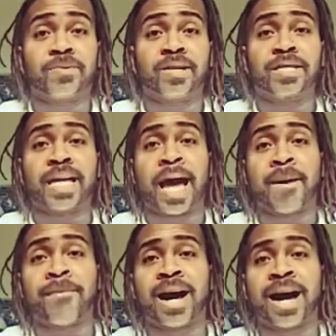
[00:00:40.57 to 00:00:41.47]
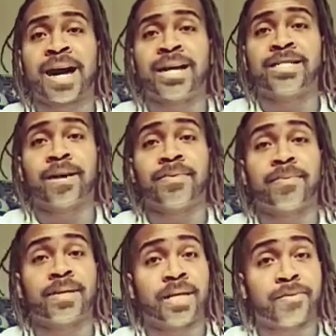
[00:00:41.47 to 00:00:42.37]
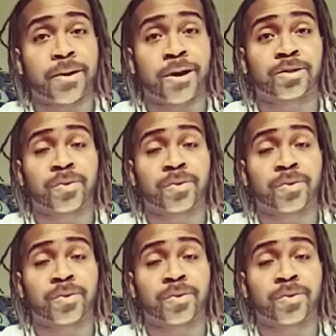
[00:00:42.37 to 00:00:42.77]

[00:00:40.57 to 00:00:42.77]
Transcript: we looked at my WWE belts,